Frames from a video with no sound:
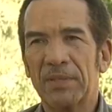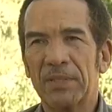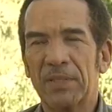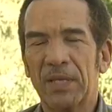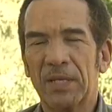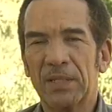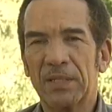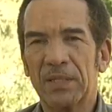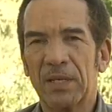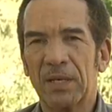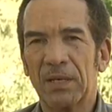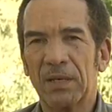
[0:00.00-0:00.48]

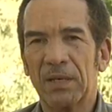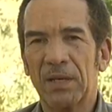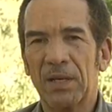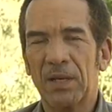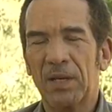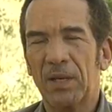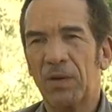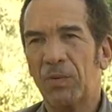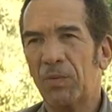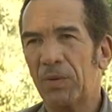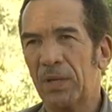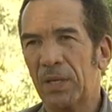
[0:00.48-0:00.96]
sector
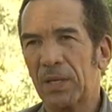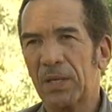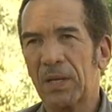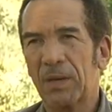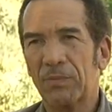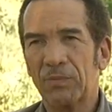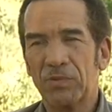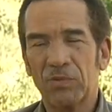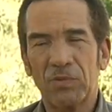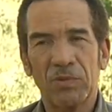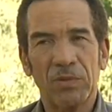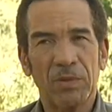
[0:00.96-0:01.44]
when it
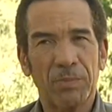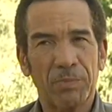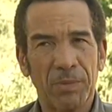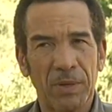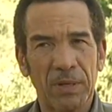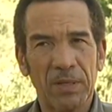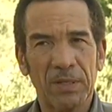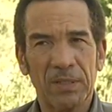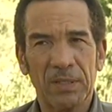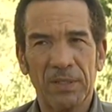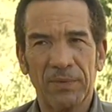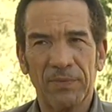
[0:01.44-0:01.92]
comes to the
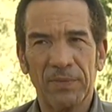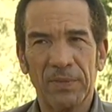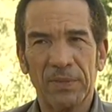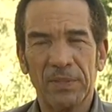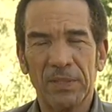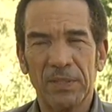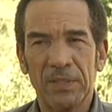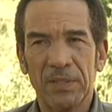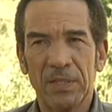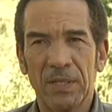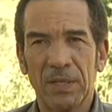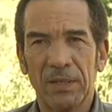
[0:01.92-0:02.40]

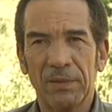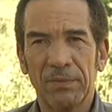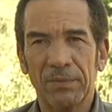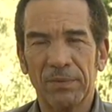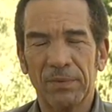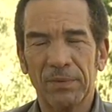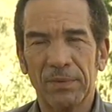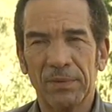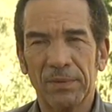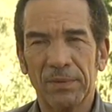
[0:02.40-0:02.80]
productivity drive.